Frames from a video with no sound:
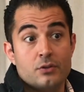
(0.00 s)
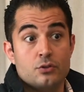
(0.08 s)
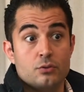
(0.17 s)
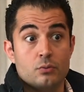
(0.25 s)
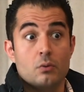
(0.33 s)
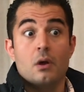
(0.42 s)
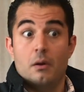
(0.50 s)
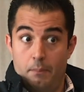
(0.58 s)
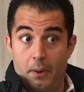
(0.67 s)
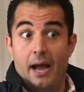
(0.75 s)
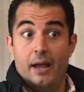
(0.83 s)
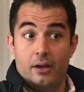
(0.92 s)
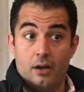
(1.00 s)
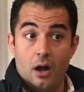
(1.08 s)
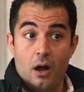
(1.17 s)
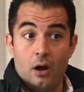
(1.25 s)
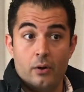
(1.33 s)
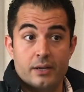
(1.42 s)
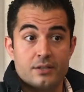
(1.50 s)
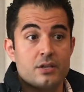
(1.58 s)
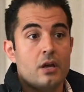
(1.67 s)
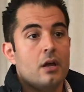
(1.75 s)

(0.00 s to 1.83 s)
to buy a car is,